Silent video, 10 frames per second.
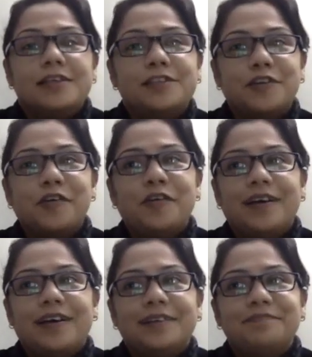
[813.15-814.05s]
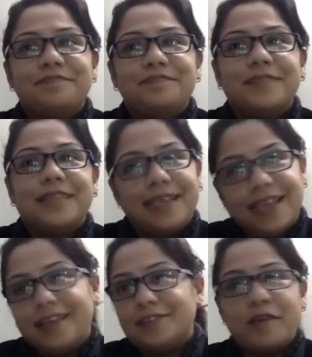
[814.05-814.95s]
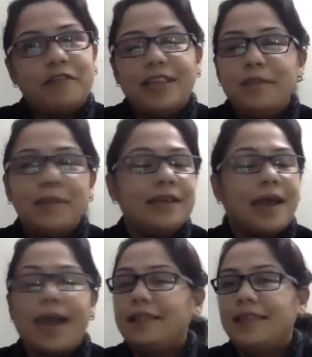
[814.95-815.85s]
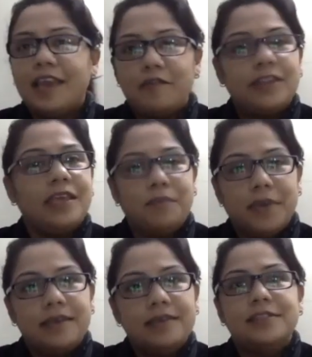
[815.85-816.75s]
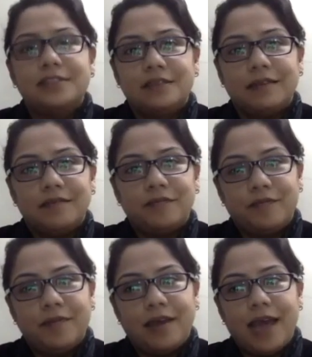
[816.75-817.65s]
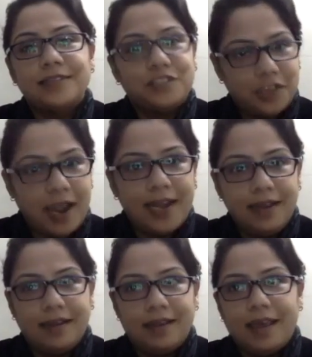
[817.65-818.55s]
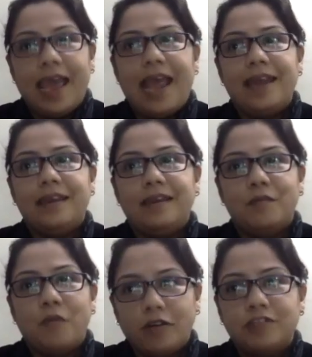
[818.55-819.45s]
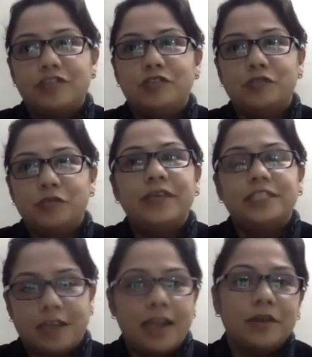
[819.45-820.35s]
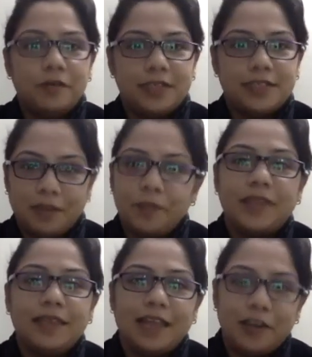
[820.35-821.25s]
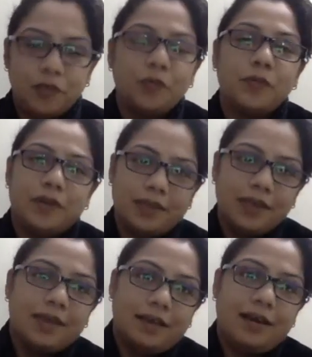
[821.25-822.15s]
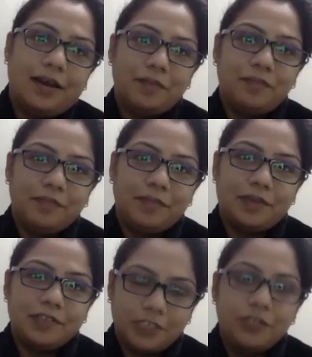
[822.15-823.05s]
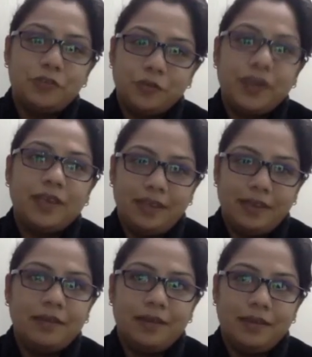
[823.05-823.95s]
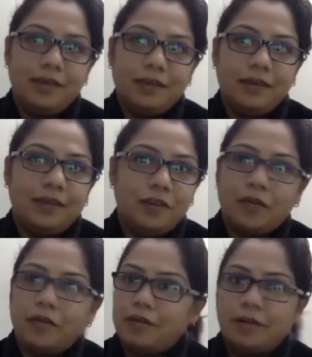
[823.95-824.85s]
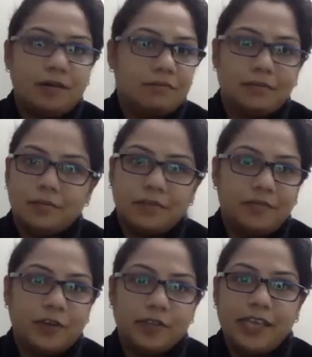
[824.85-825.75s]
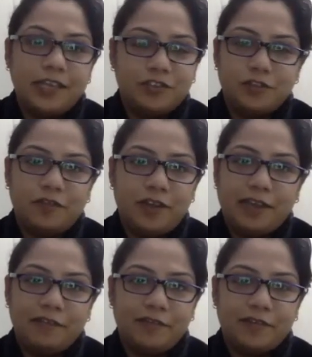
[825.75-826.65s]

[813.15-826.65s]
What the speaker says: So yeah, so I think everything begins as a child, and what you do in childhood is something that you would continue doing in your for the ages of life.